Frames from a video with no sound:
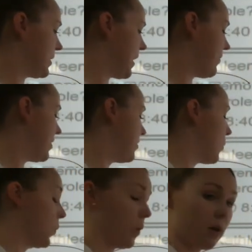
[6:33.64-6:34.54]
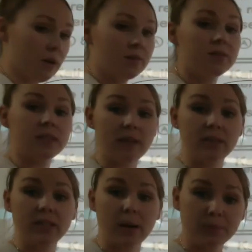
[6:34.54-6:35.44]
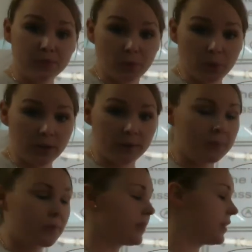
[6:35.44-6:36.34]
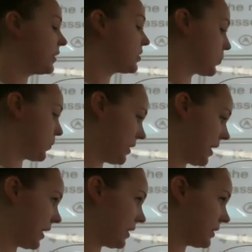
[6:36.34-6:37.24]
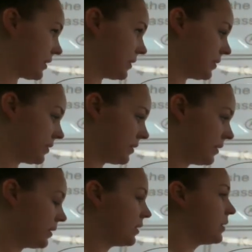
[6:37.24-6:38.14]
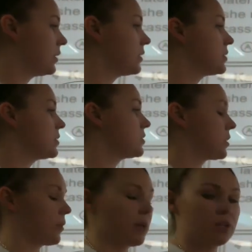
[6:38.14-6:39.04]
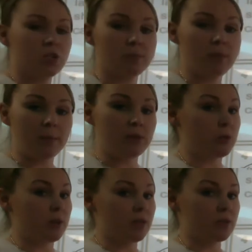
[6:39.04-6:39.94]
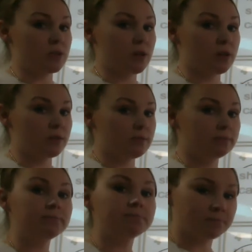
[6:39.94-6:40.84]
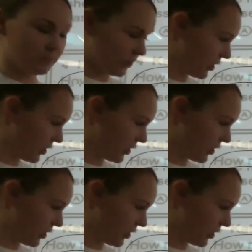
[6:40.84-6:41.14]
7, or 7 times 4 is 28. So can she maybe do another shirt? She